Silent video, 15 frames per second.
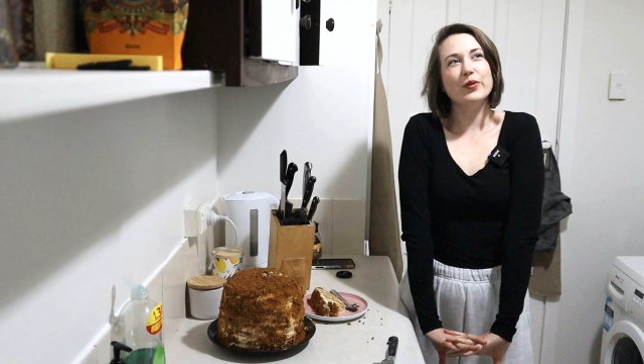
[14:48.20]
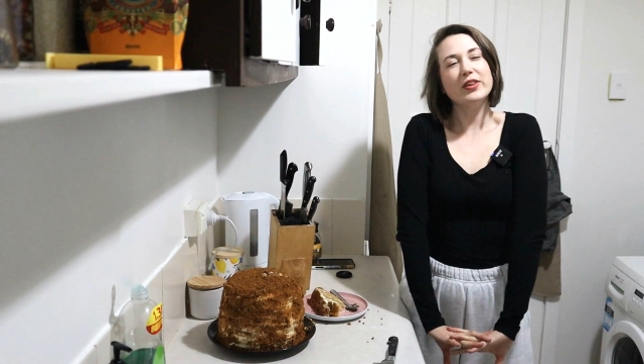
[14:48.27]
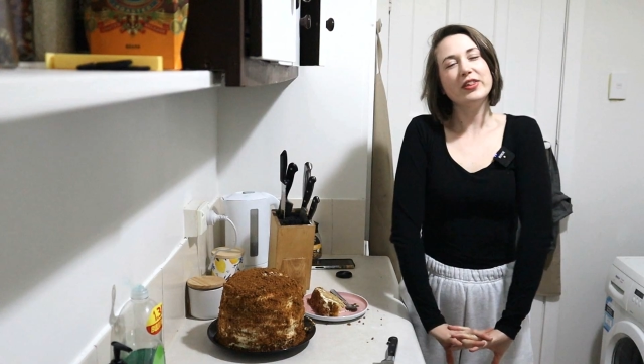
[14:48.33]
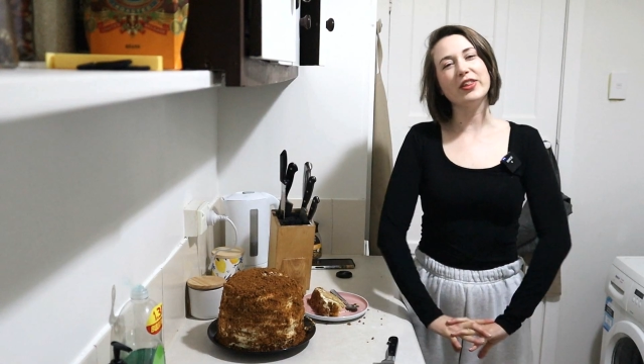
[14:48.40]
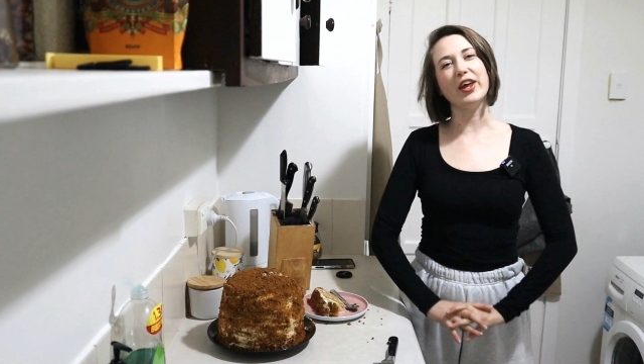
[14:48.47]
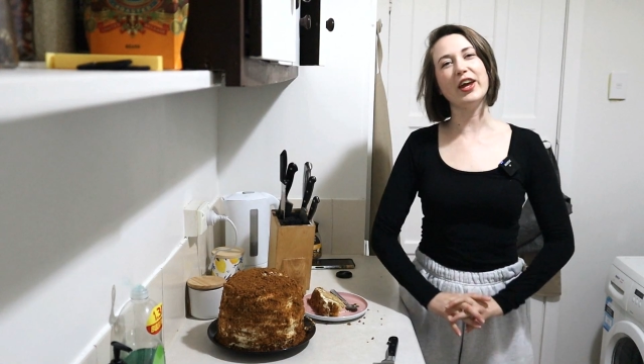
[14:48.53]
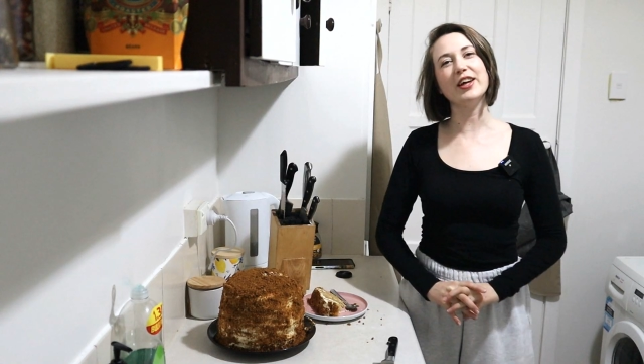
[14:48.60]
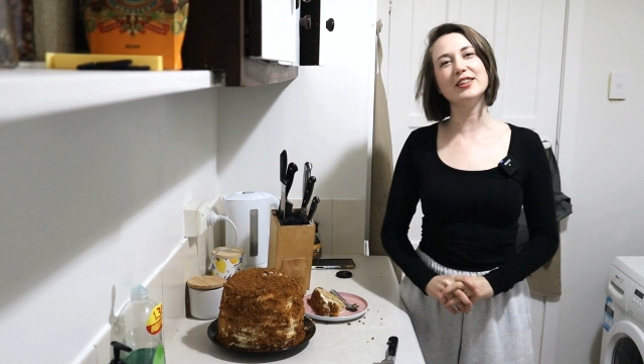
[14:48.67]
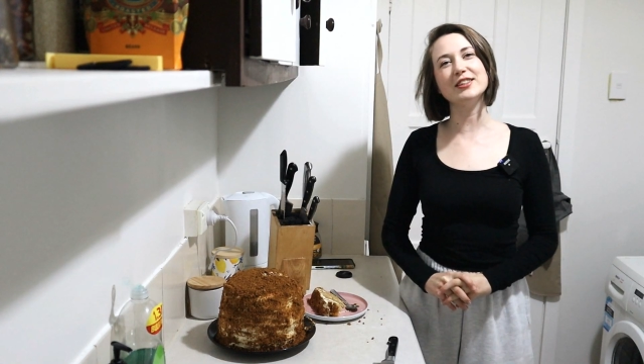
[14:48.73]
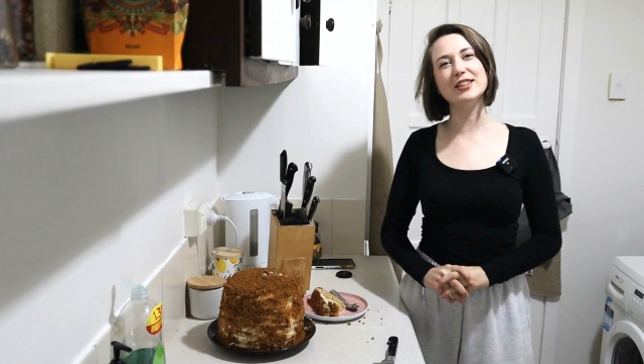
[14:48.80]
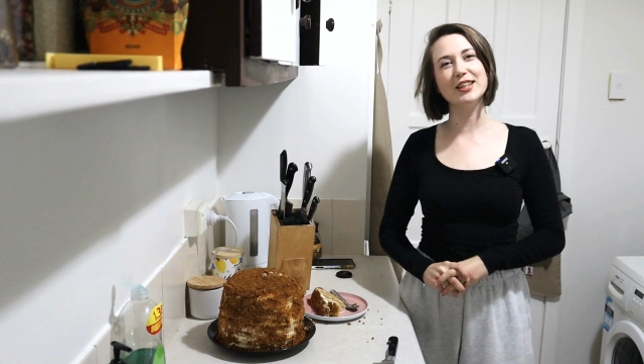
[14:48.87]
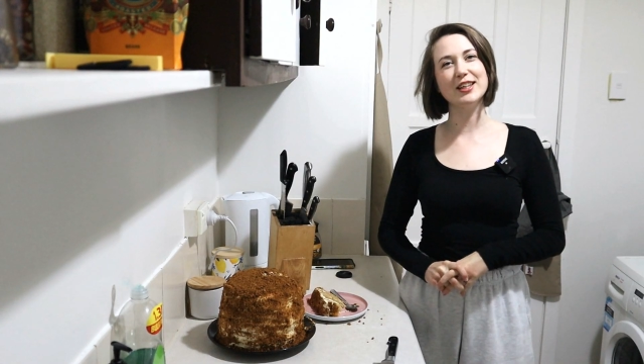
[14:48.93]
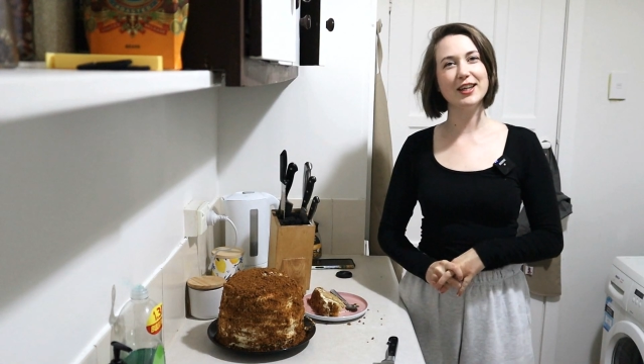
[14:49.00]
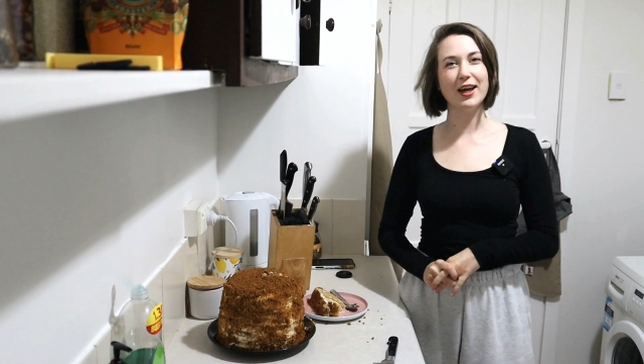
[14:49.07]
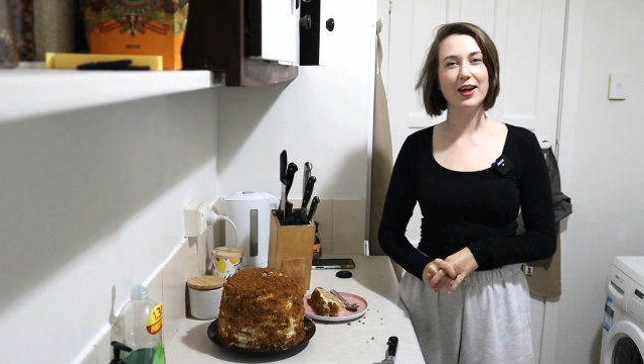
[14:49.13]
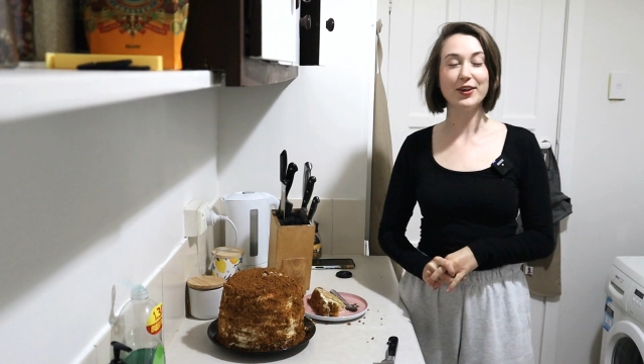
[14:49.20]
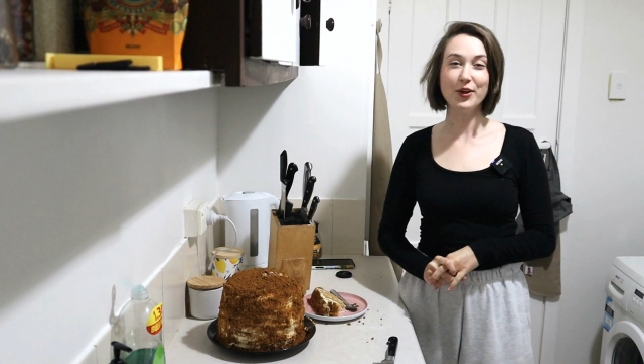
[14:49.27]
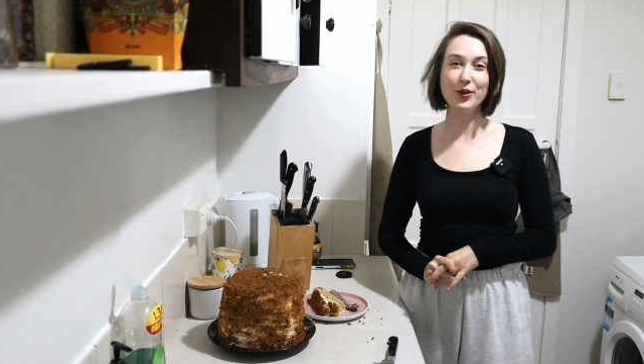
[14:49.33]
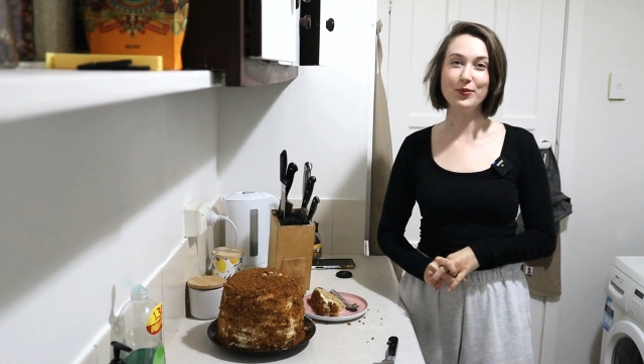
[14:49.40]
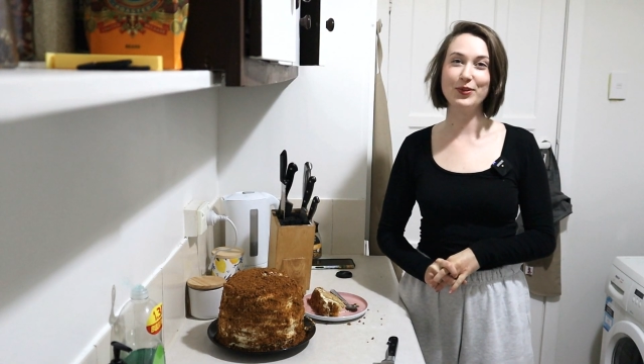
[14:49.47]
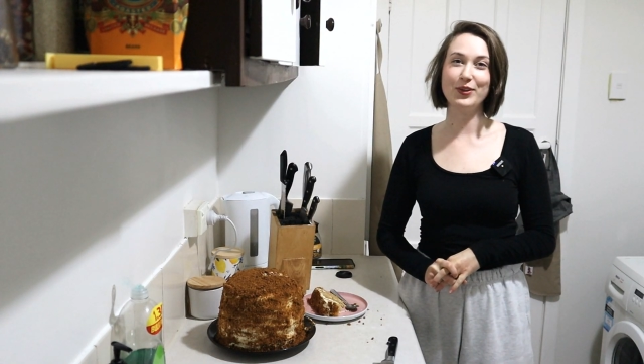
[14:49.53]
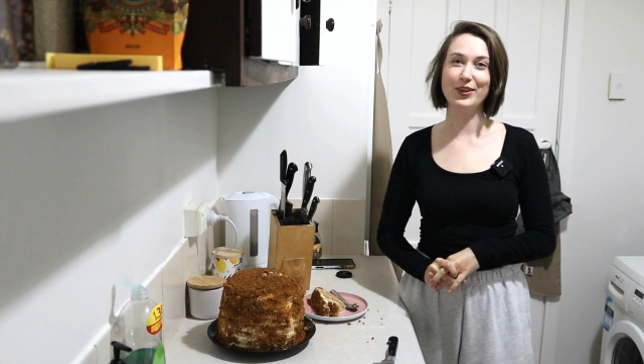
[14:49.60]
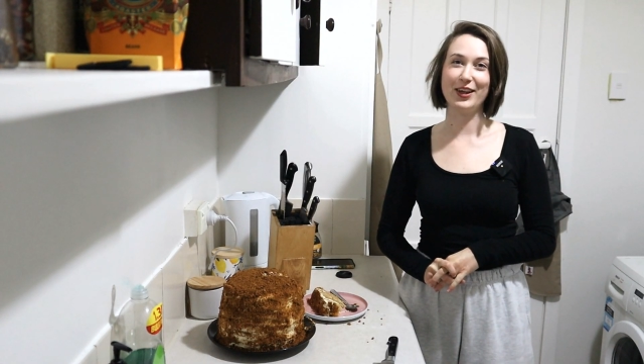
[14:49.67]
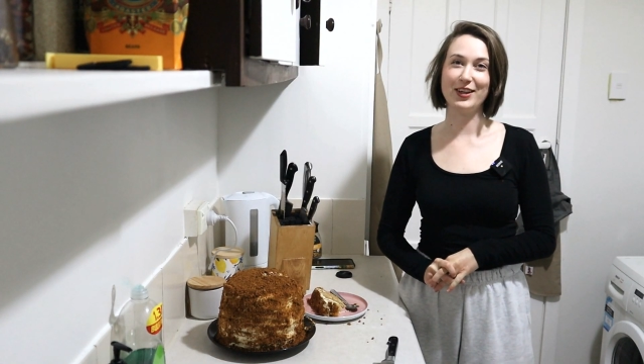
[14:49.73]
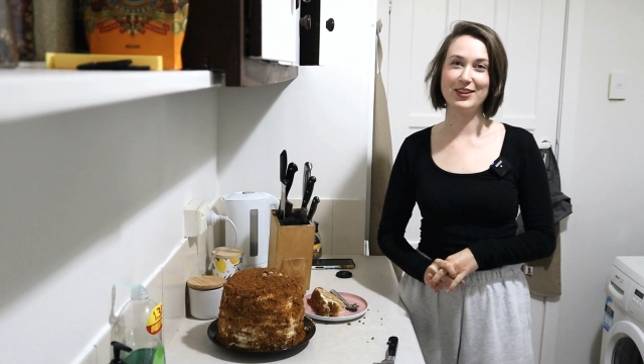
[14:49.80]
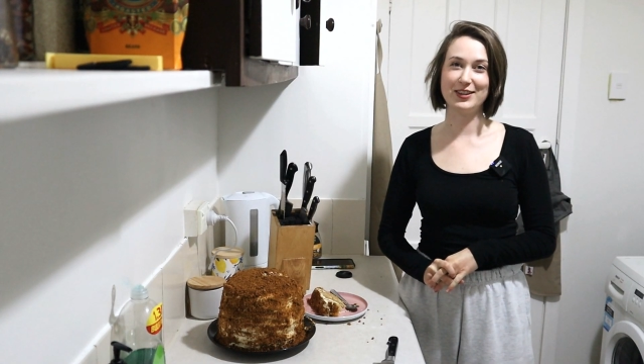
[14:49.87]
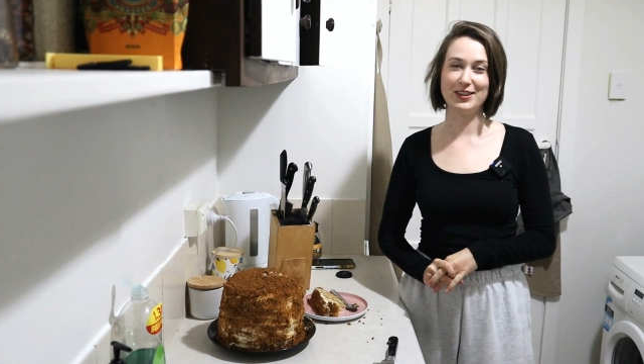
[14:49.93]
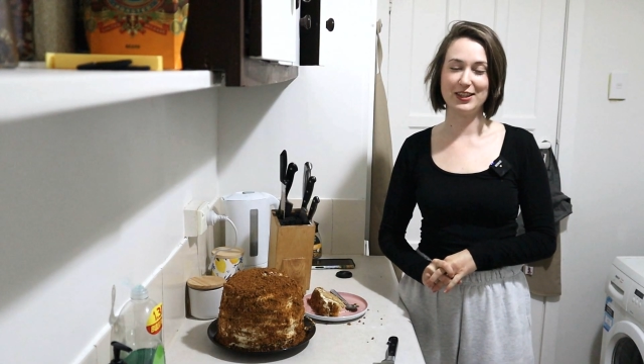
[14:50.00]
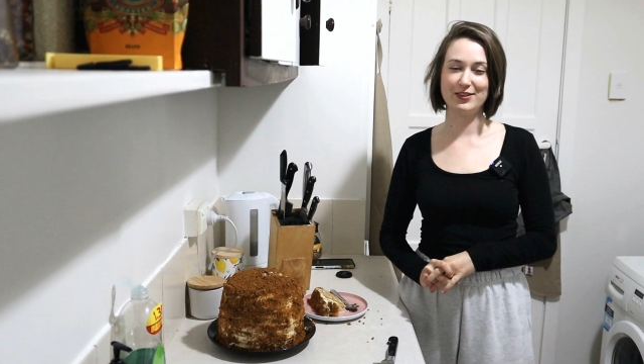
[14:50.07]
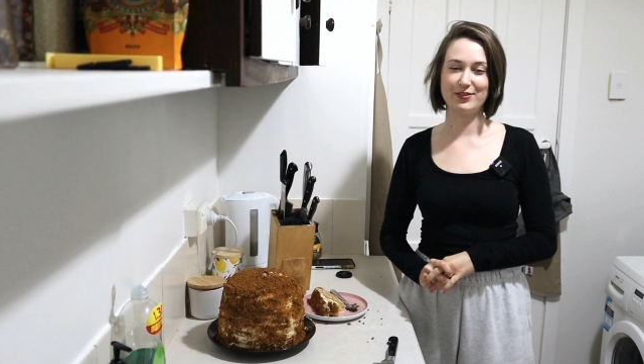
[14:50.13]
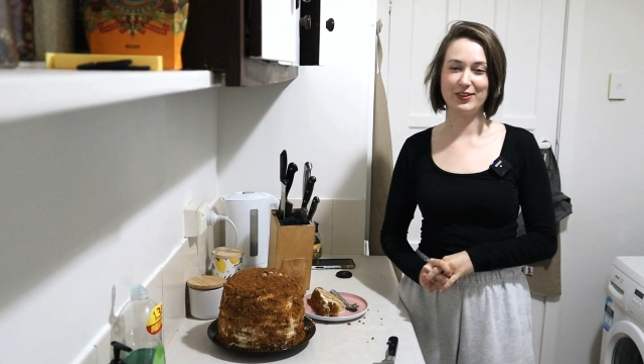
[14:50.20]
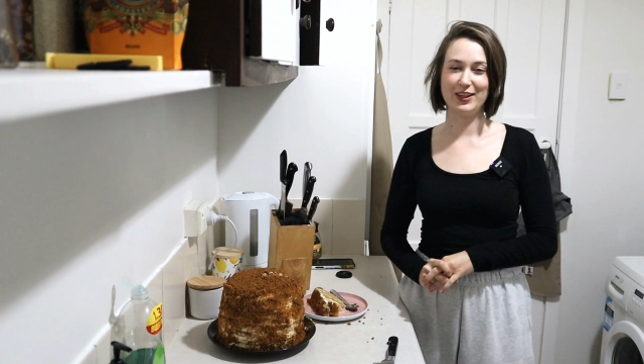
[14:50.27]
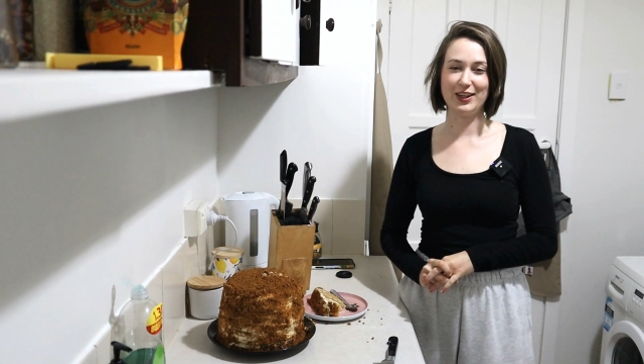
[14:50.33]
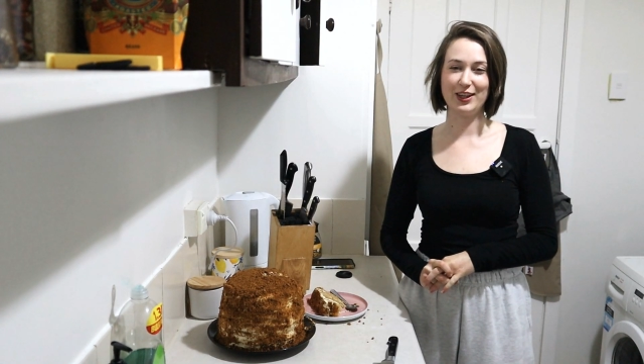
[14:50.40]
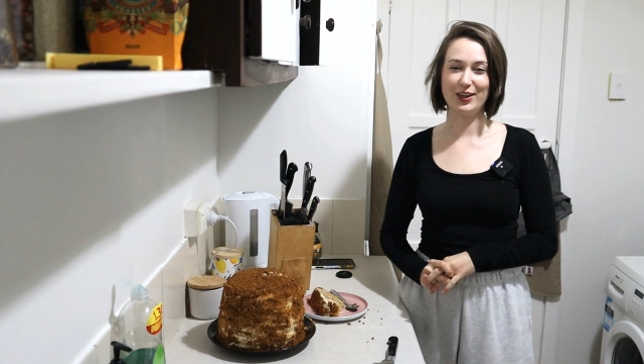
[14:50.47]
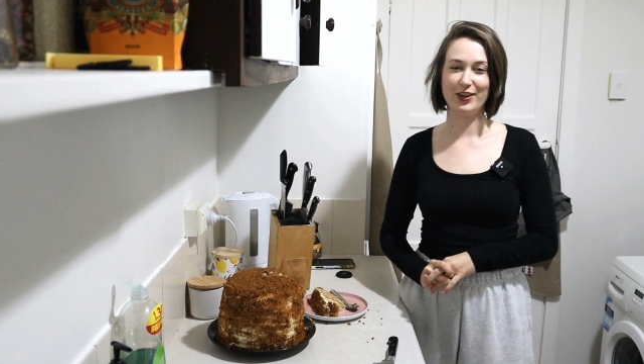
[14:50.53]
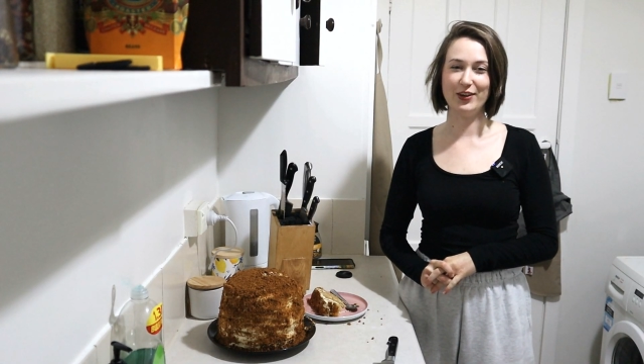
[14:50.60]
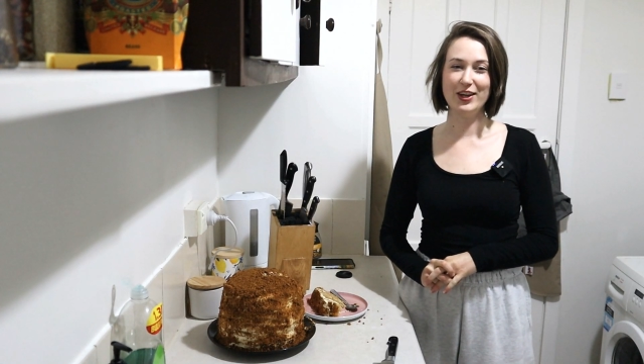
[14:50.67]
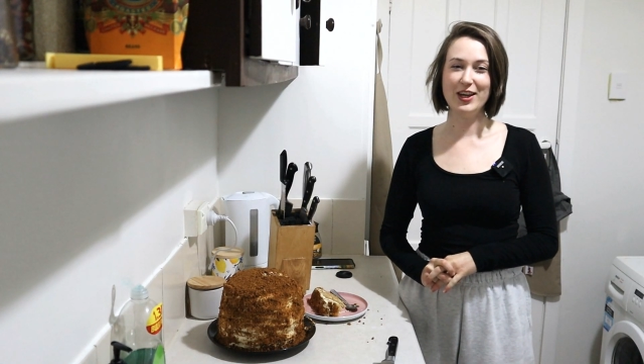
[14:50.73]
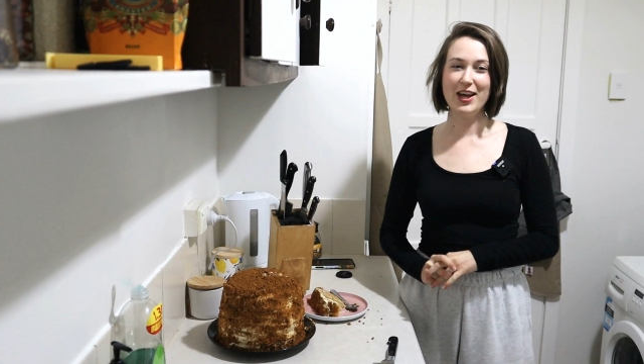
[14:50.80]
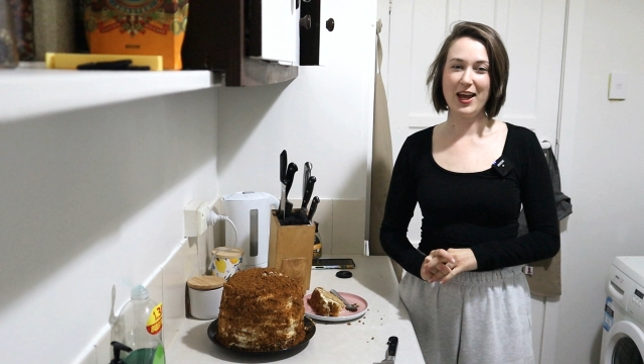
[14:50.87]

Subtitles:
With that, I hope you liked this video,